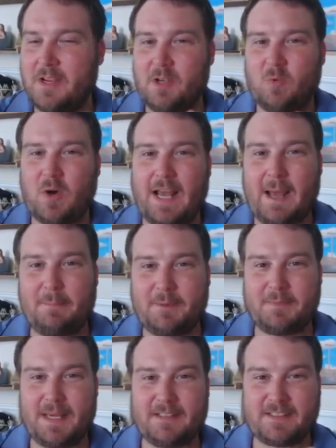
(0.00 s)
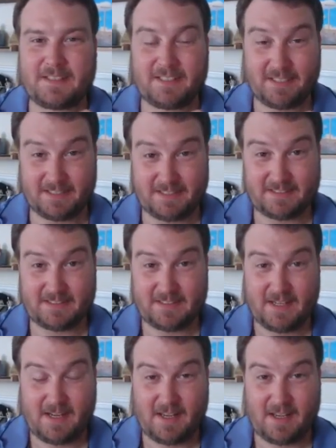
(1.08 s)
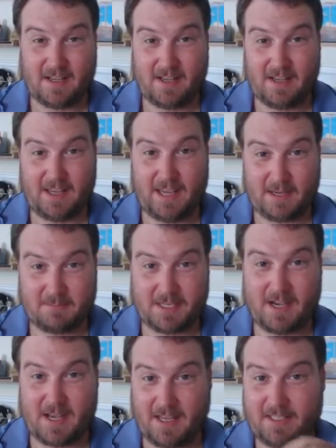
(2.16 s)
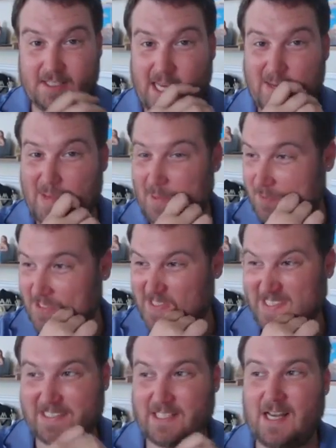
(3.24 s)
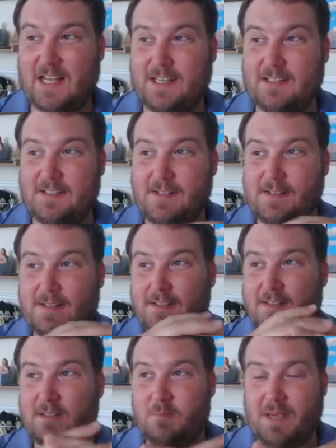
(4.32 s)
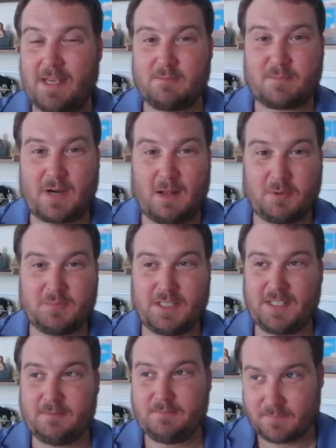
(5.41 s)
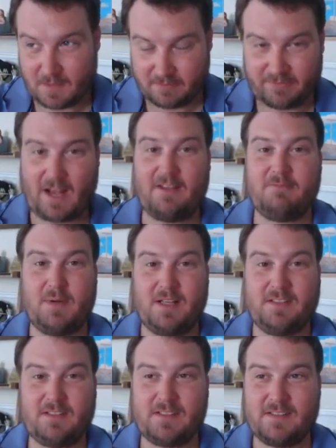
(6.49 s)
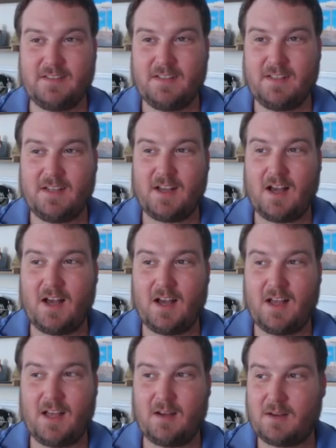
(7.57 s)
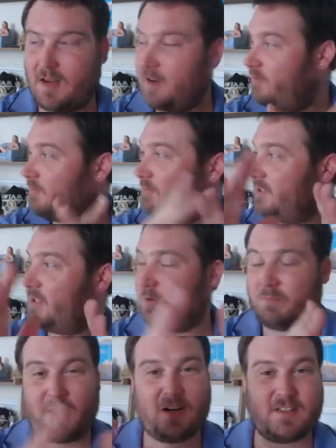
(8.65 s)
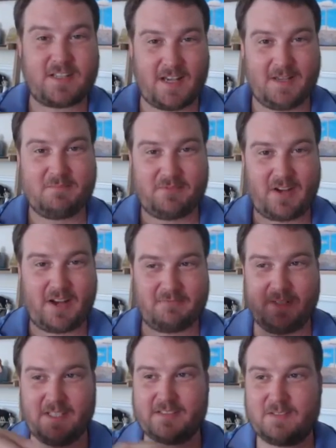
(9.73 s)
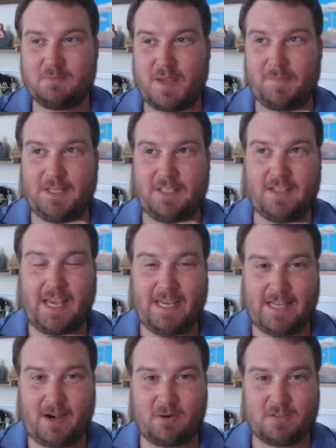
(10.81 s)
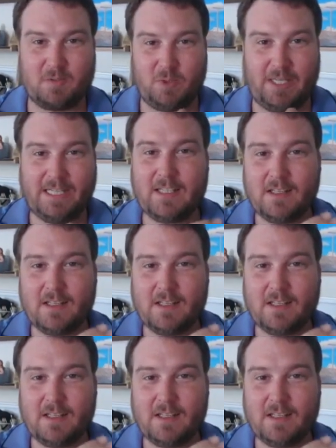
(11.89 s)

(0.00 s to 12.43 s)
what happened basically is Abe Epperson and I, spent probably 5 months of part-time, 5 months, maybe 8 hours a week,